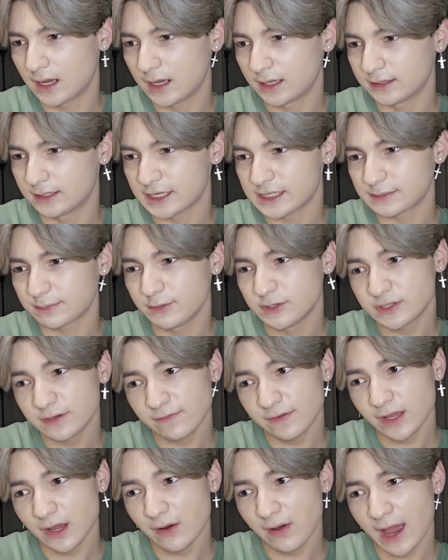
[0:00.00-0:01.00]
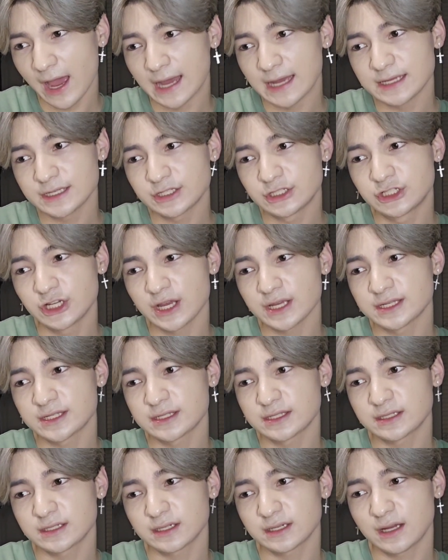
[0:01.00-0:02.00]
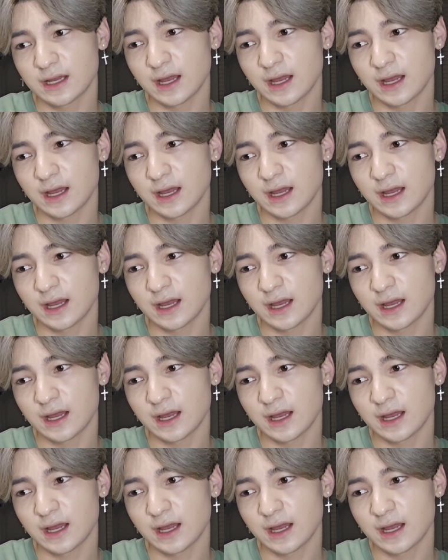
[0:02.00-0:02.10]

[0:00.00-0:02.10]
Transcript: this music video has just